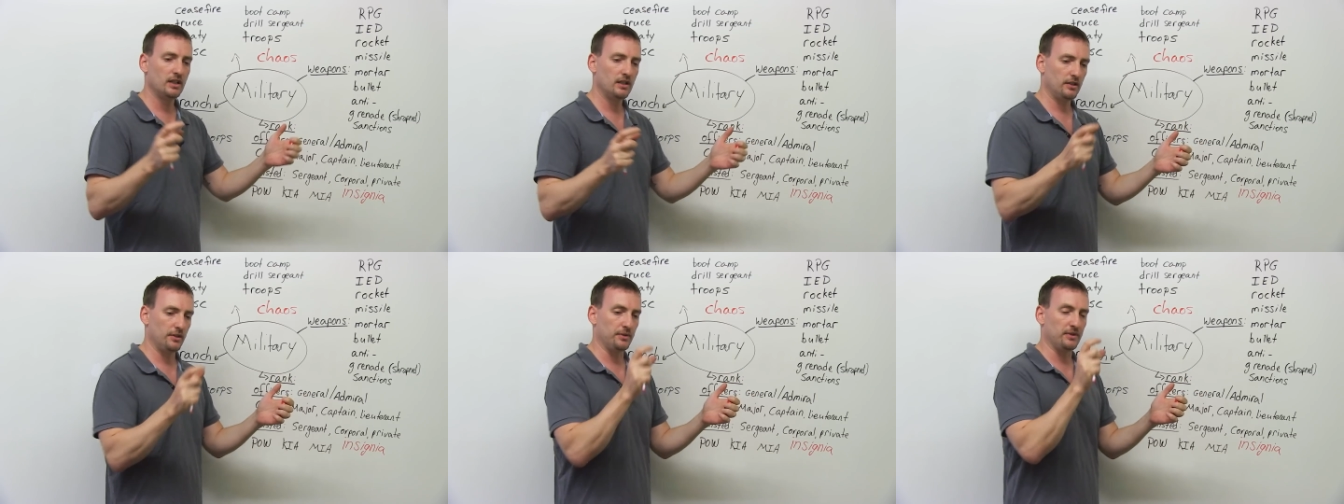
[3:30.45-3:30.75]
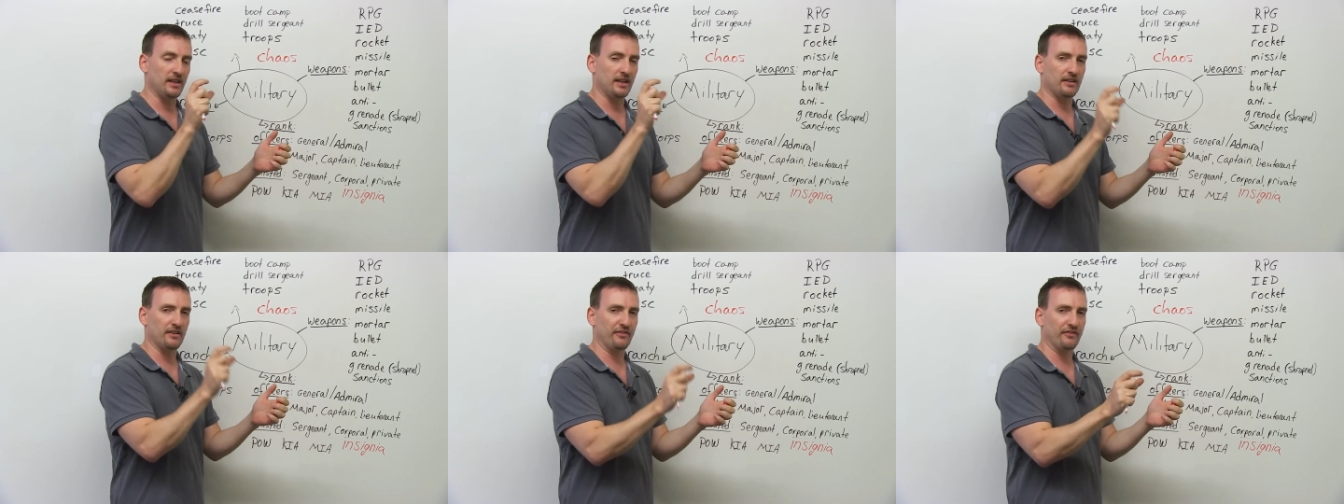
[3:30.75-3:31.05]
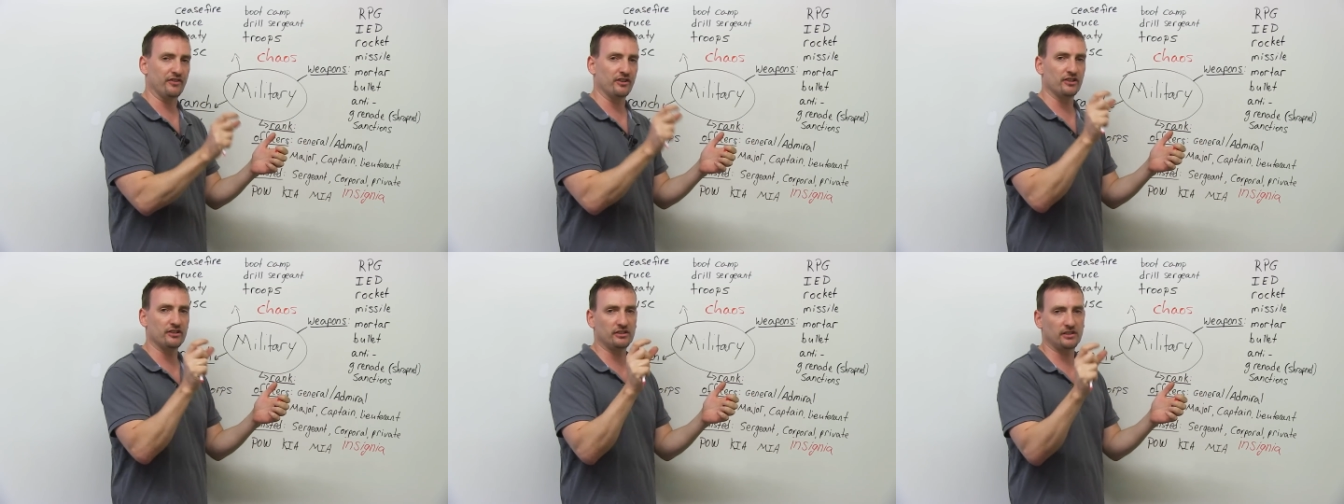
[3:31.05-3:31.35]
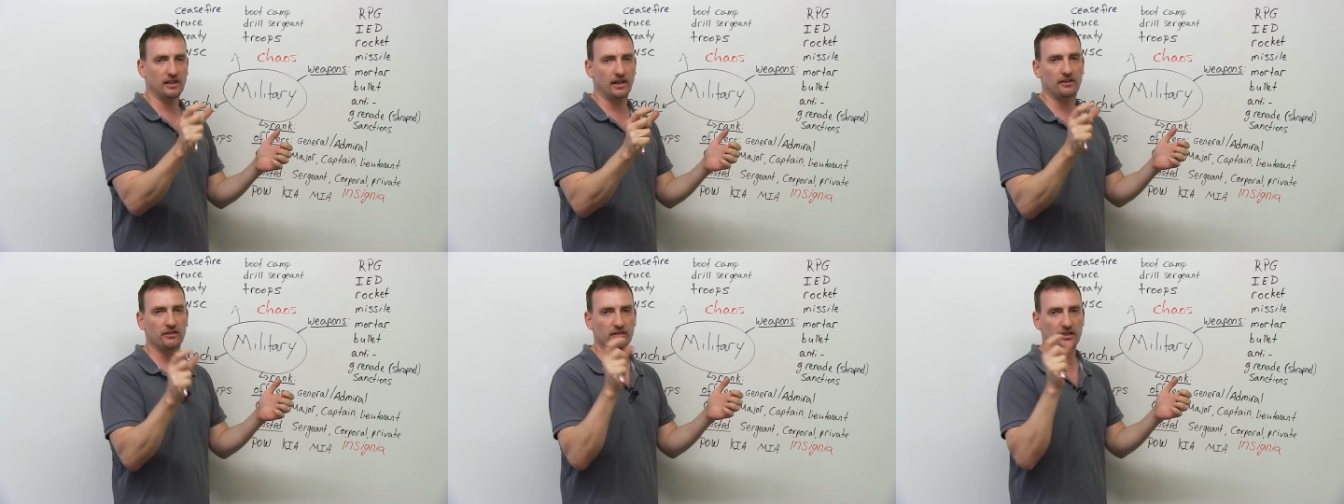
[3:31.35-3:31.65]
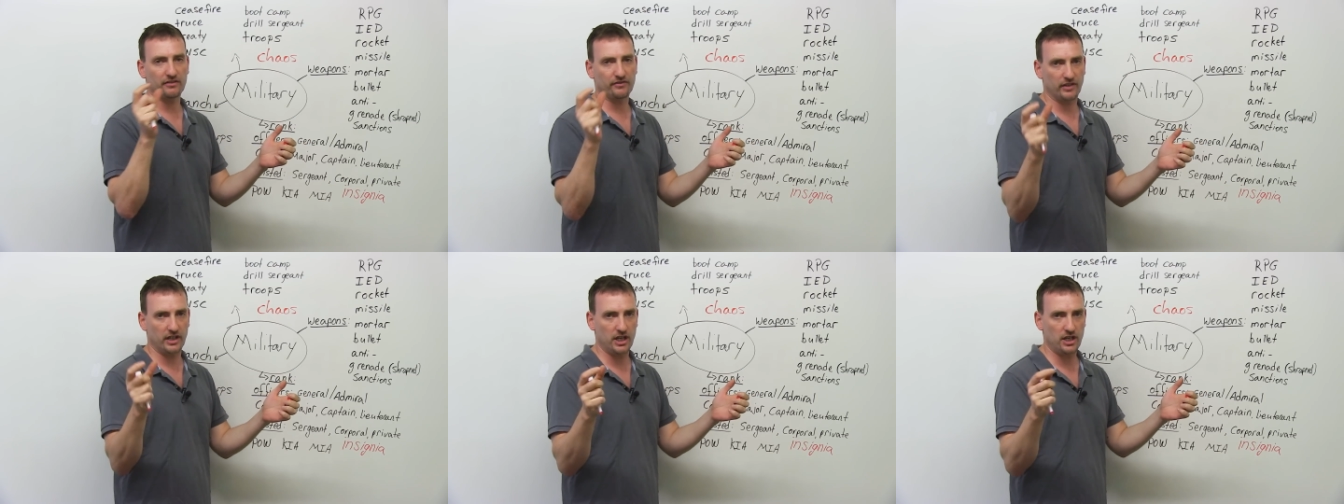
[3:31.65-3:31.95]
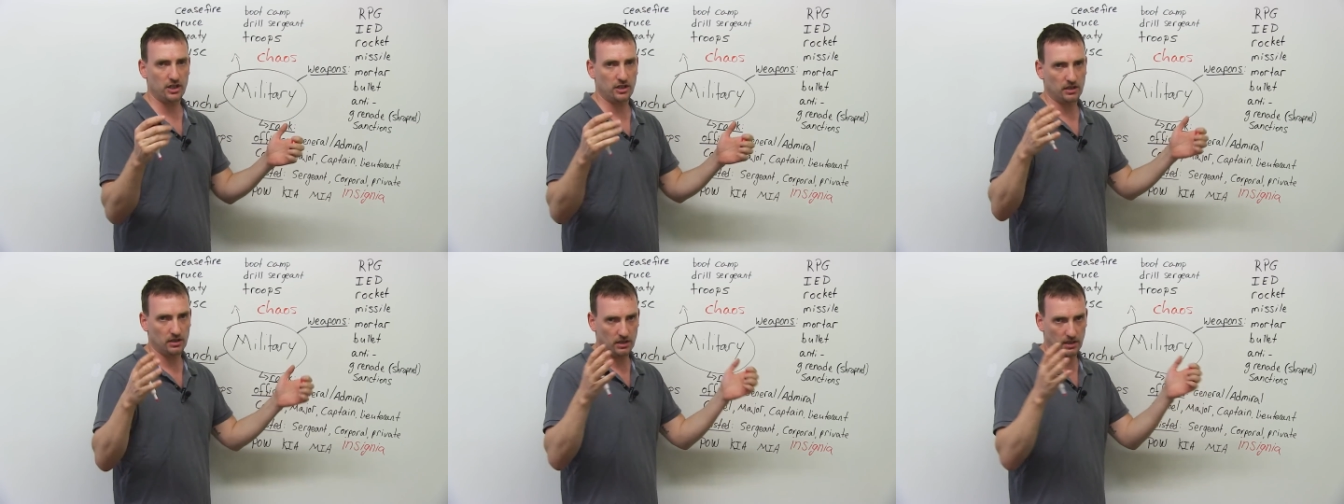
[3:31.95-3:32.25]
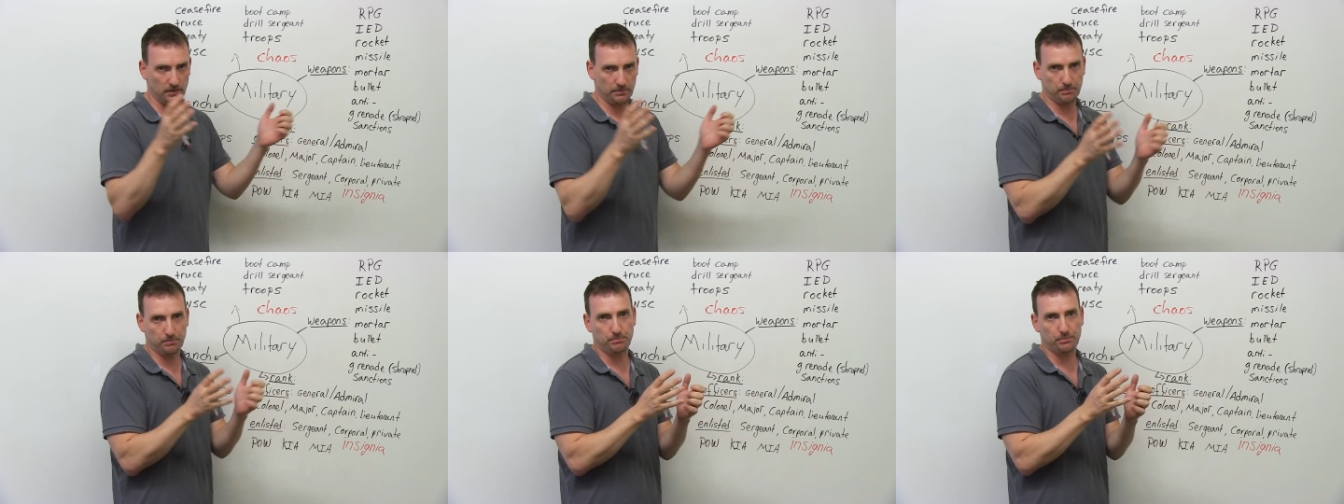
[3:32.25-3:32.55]
you take the first letter of each
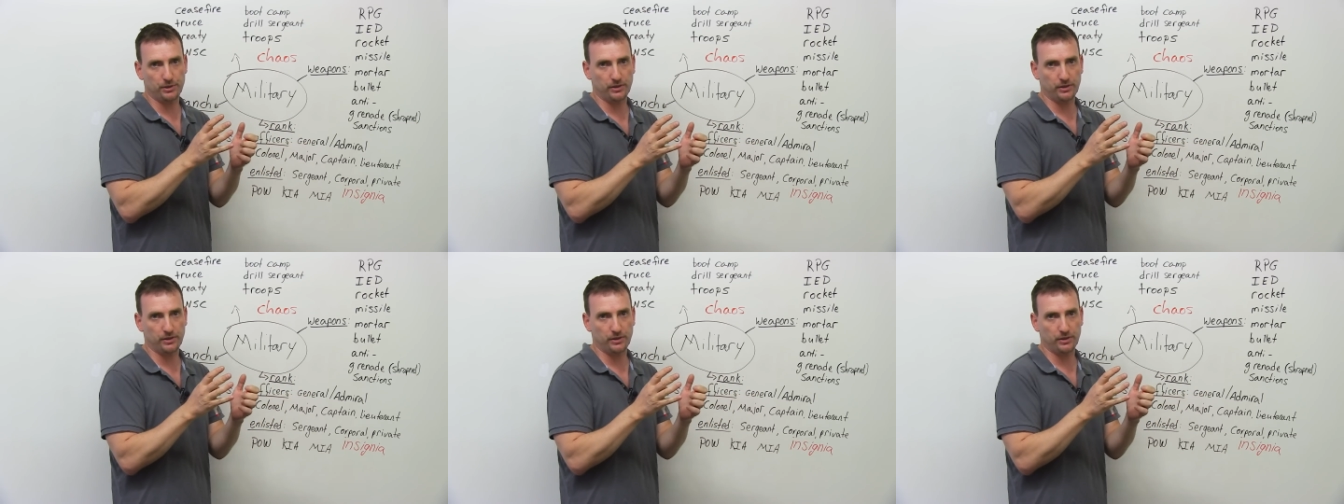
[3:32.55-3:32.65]
and